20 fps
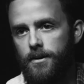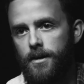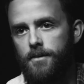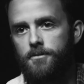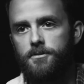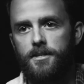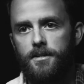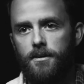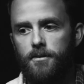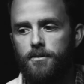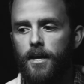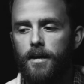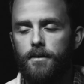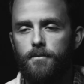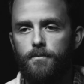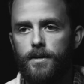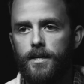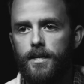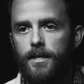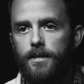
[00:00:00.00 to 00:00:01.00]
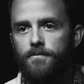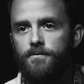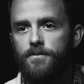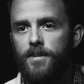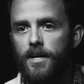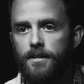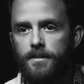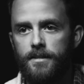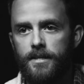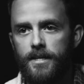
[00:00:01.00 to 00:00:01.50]
I was like, okay, we've
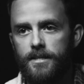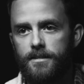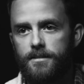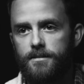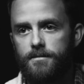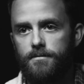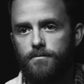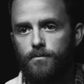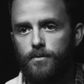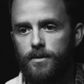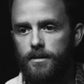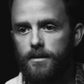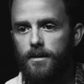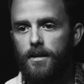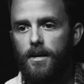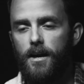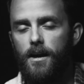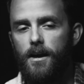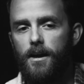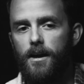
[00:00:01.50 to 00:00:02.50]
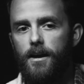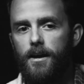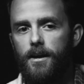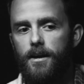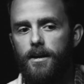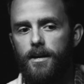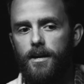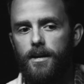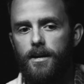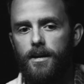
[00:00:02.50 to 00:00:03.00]
done this.
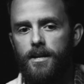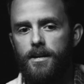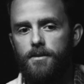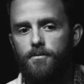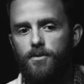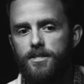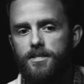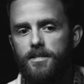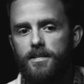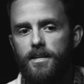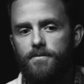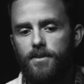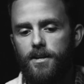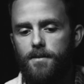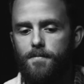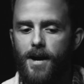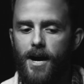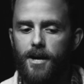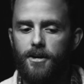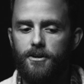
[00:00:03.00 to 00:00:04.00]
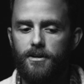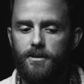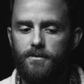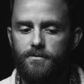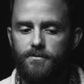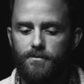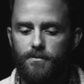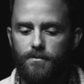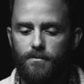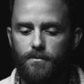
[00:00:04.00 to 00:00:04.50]
And it wasn't even a matter
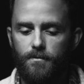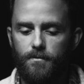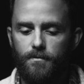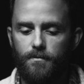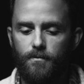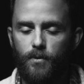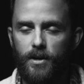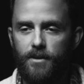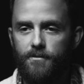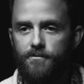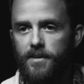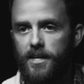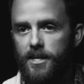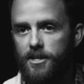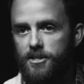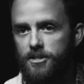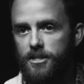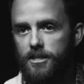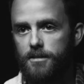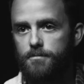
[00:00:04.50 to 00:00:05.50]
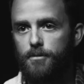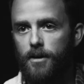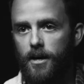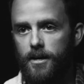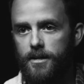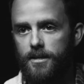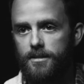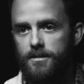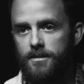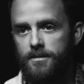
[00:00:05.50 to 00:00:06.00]
of we finished these
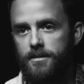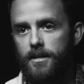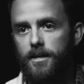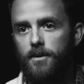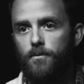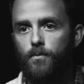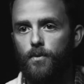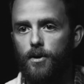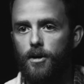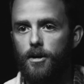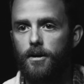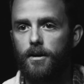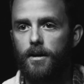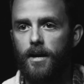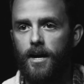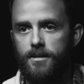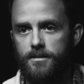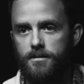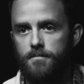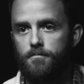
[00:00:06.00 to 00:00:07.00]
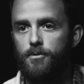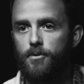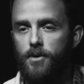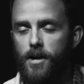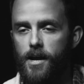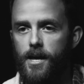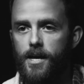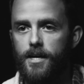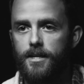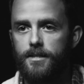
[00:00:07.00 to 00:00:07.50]
products. It's like we're, as a
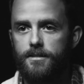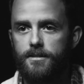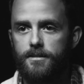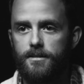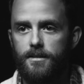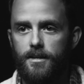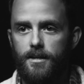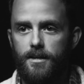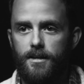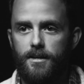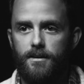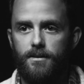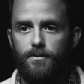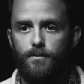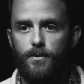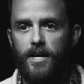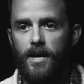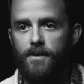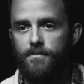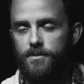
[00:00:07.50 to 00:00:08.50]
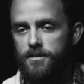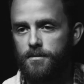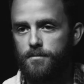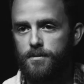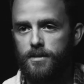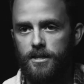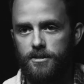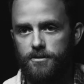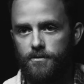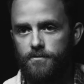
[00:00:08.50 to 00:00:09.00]
brand, we have a
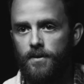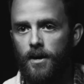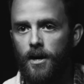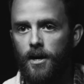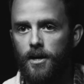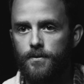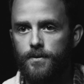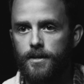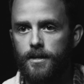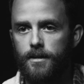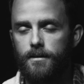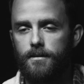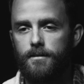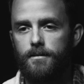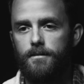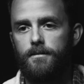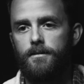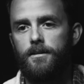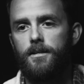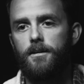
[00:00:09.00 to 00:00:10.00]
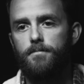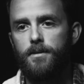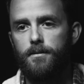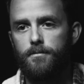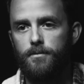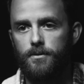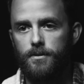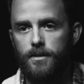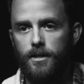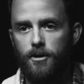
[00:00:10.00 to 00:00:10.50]
substantial following.
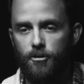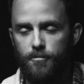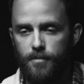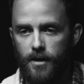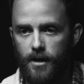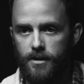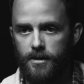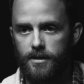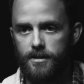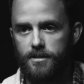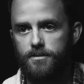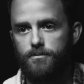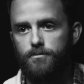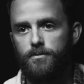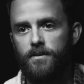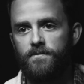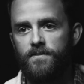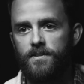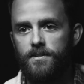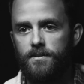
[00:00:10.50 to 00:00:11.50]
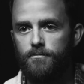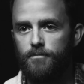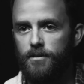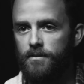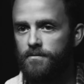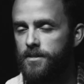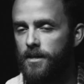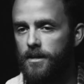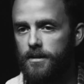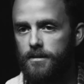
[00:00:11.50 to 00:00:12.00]
People know about us.
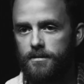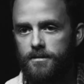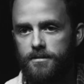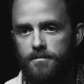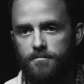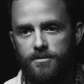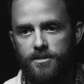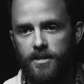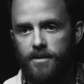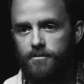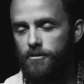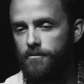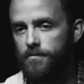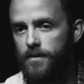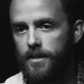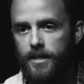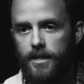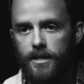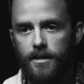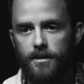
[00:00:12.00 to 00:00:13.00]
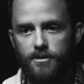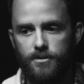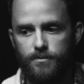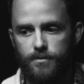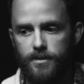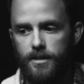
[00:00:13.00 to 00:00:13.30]
We've done several videos.